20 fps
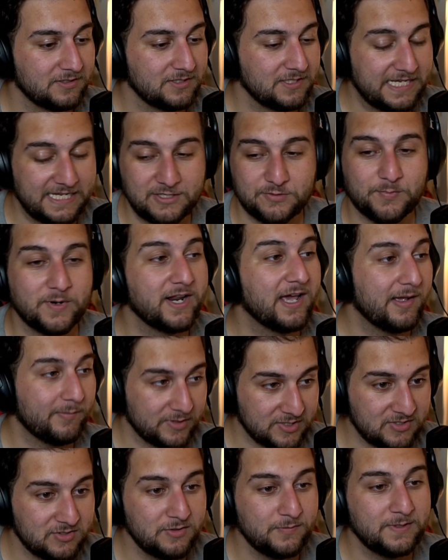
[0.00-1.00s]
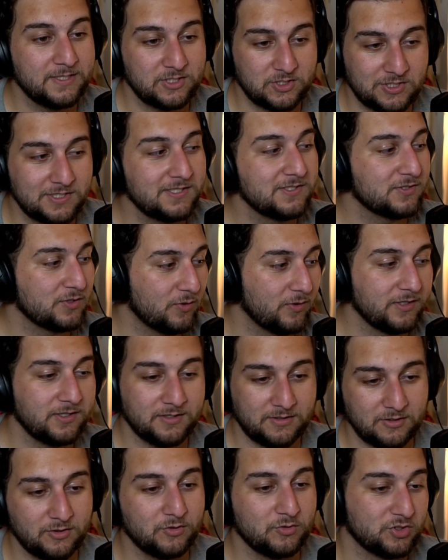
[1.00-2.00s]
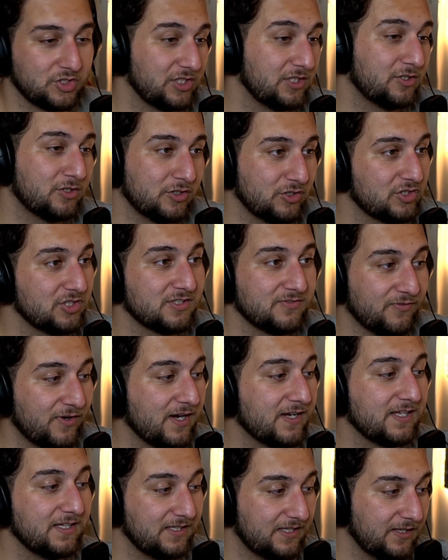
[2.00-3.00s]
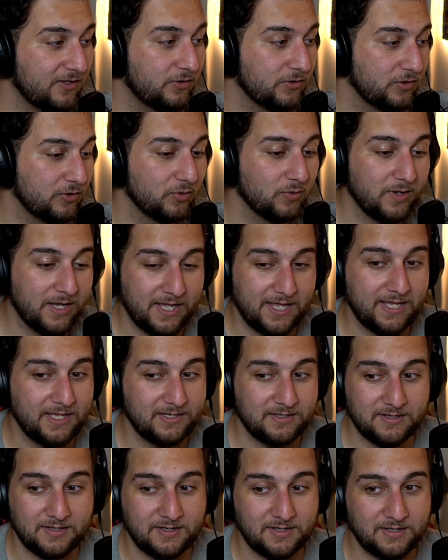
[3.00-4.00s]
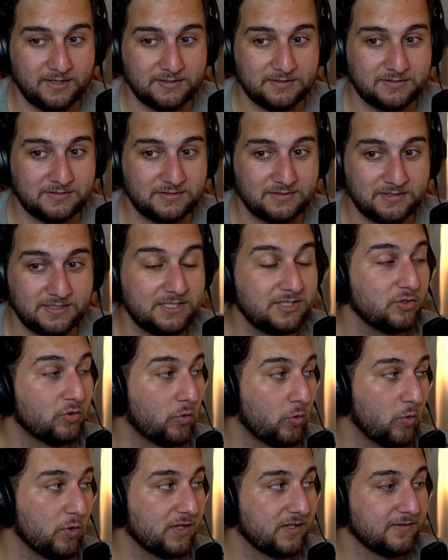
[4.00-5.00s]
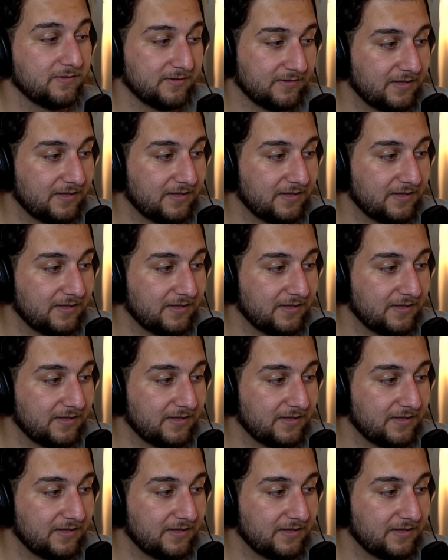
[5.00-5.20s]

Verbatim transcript: Is what I'm assuming she is going to do. She could just fucking kill you and uh, eat your organs.